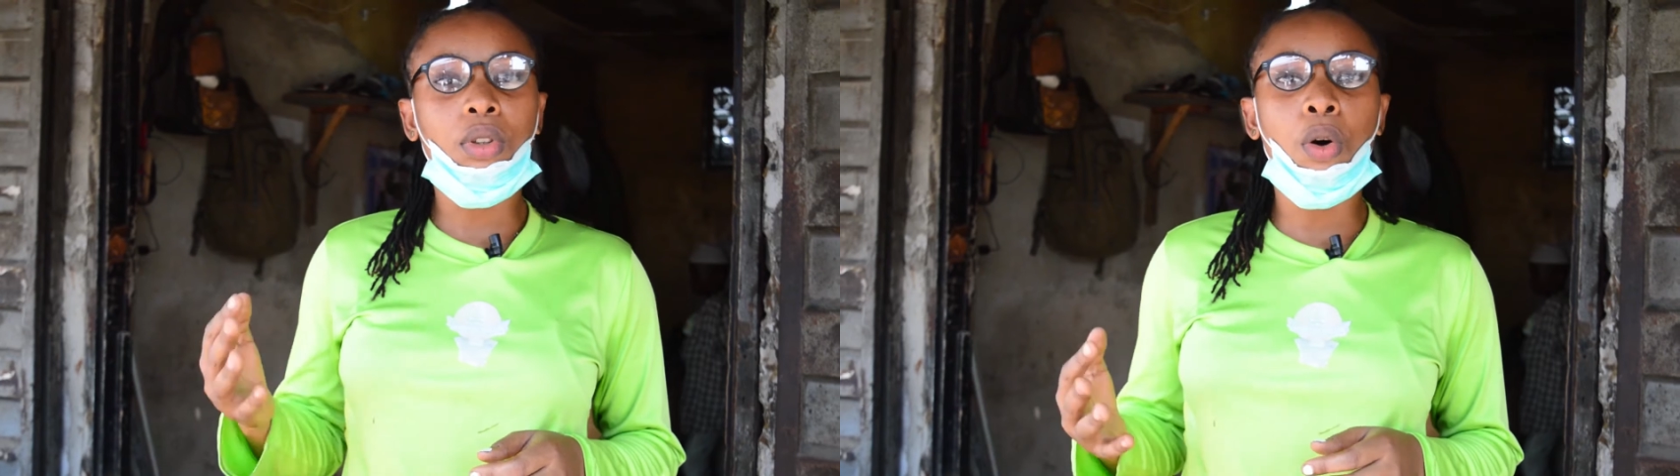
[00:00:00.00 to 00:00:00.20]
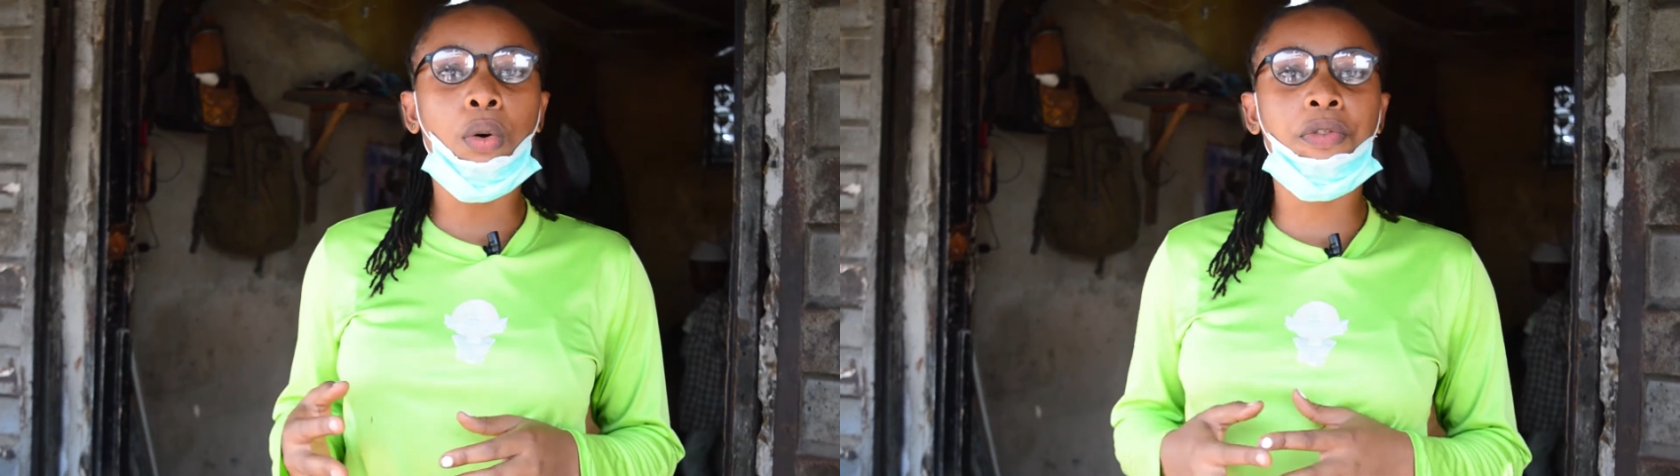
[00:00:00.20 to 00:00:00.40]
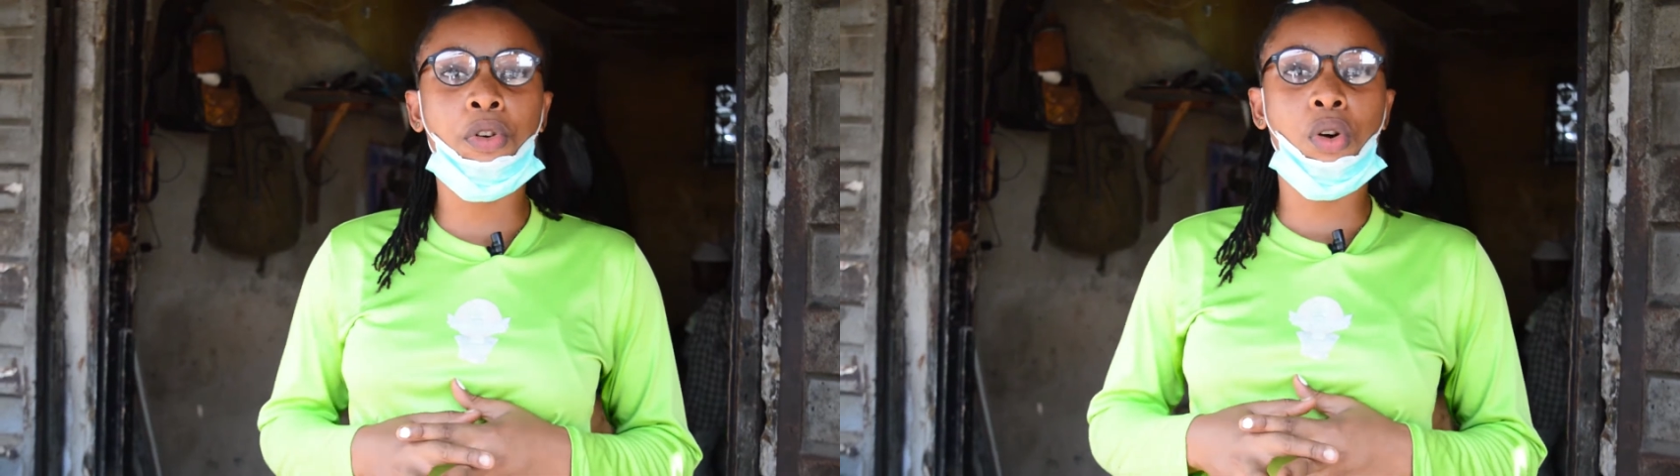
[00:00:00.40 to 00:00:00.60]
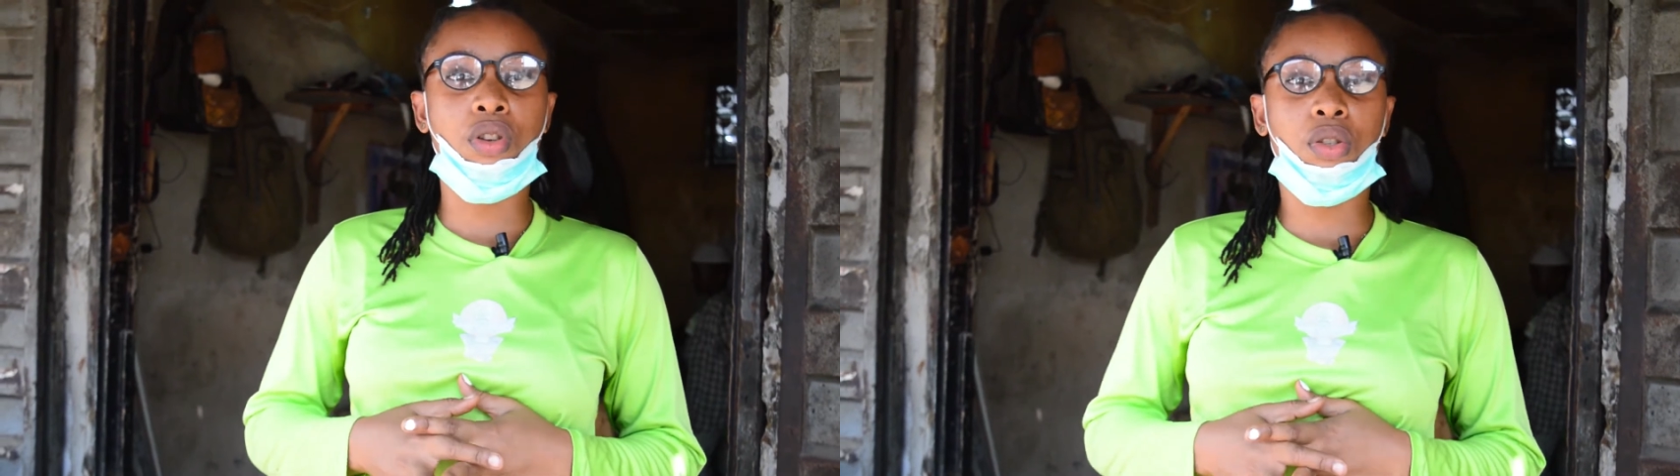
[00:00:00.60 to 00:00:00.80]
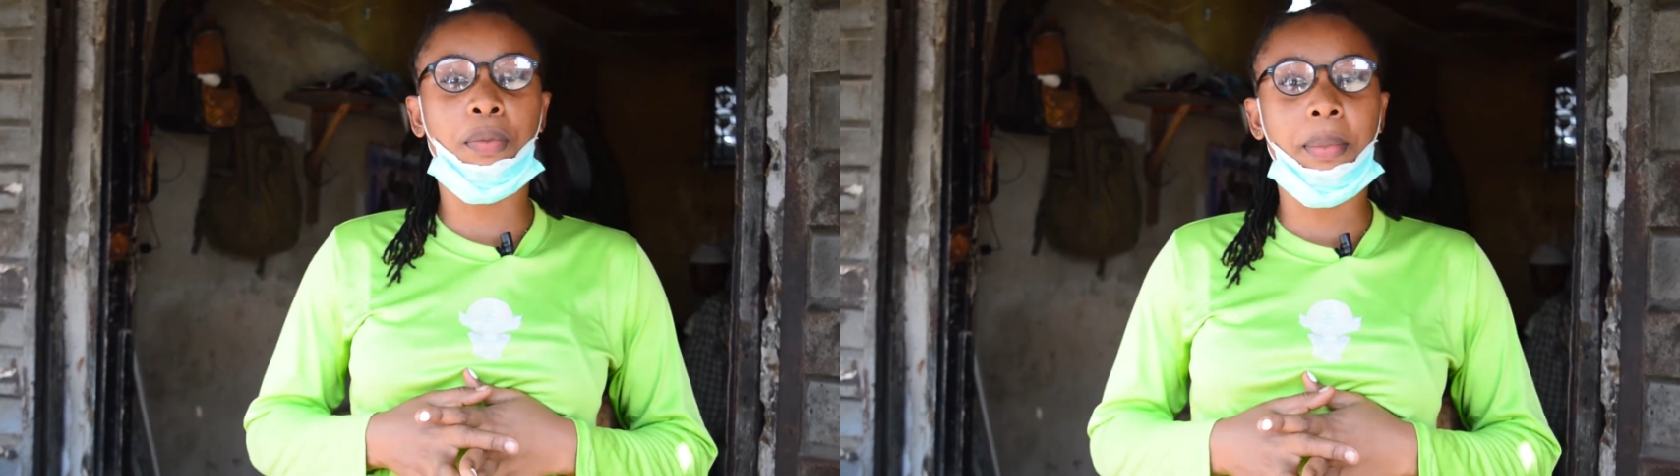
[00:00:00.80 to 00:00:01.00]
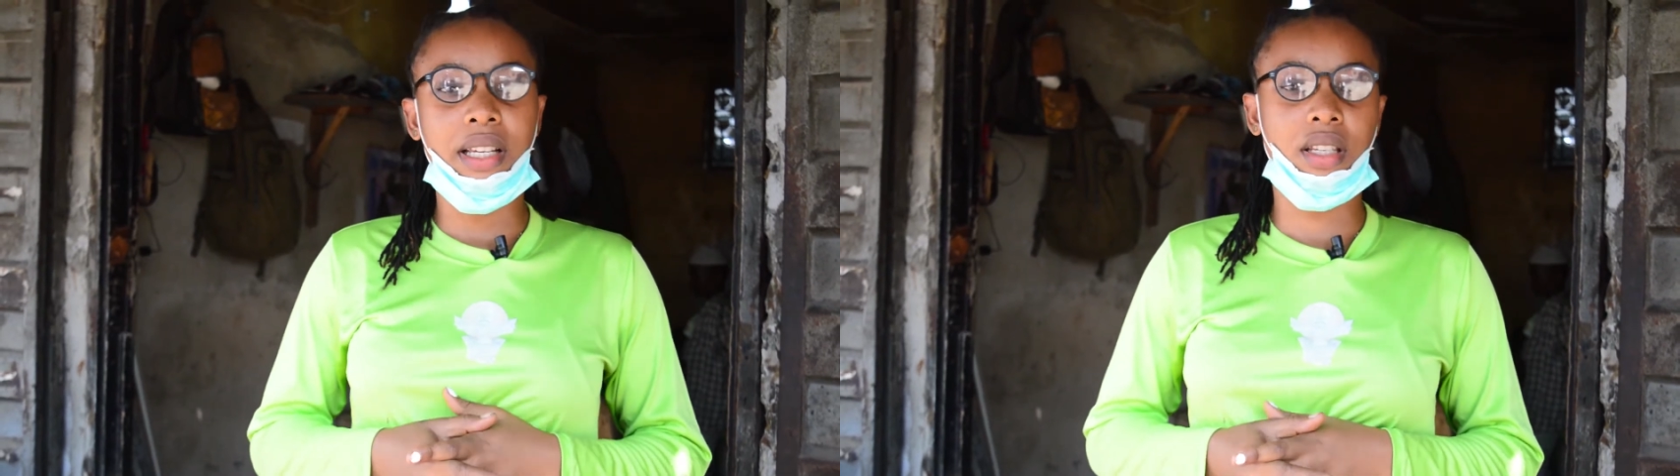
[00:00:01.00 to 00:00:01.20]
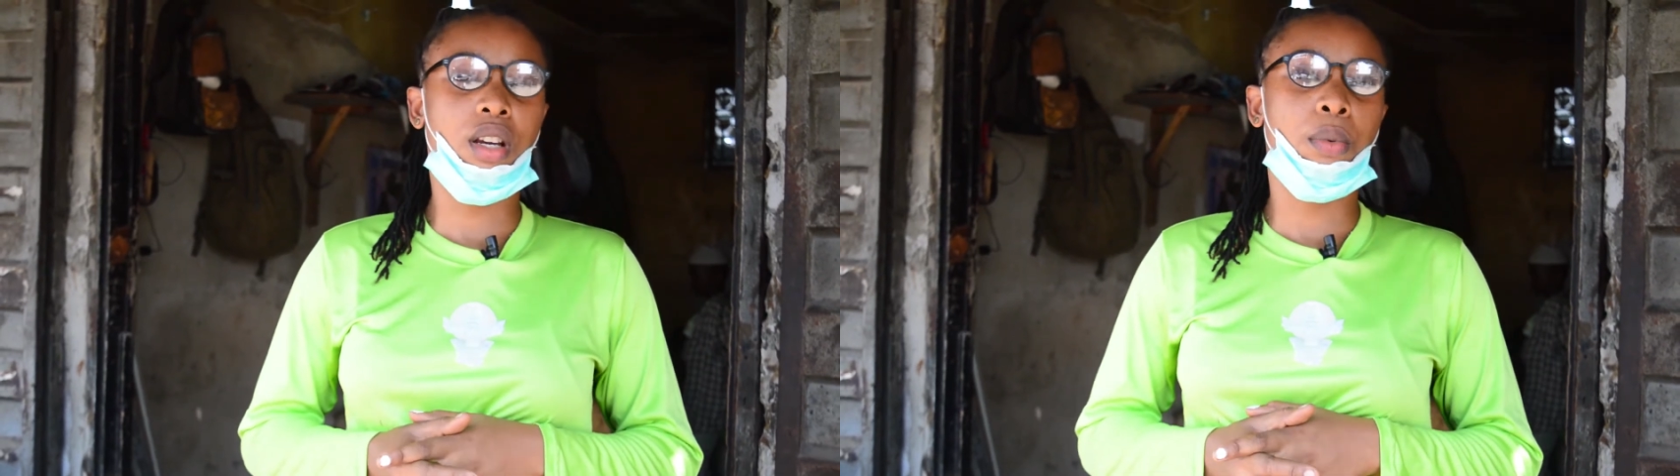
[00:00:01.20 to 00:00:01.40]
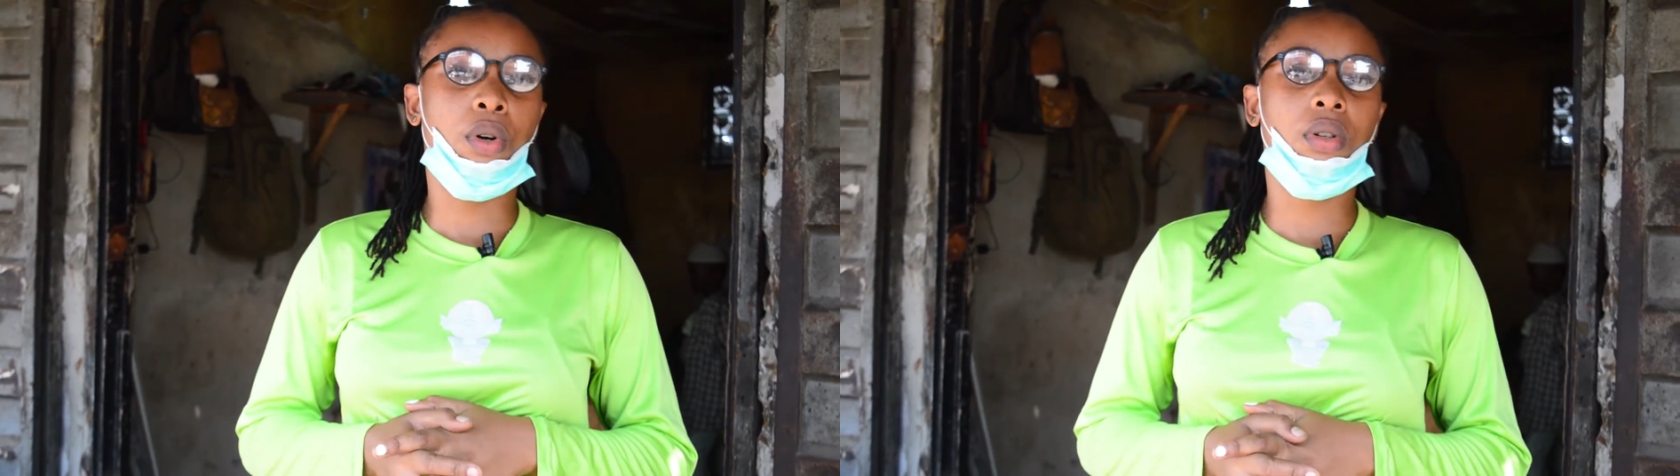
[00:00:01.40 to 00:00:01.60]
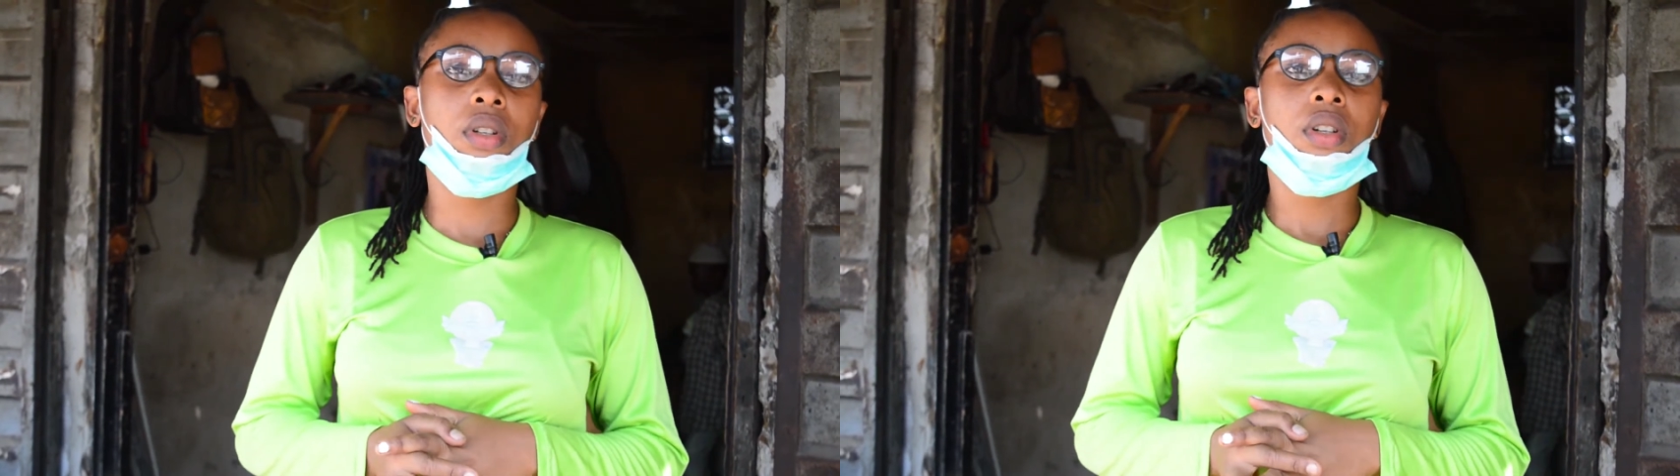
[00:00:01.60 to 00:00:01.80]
go focus on basketball.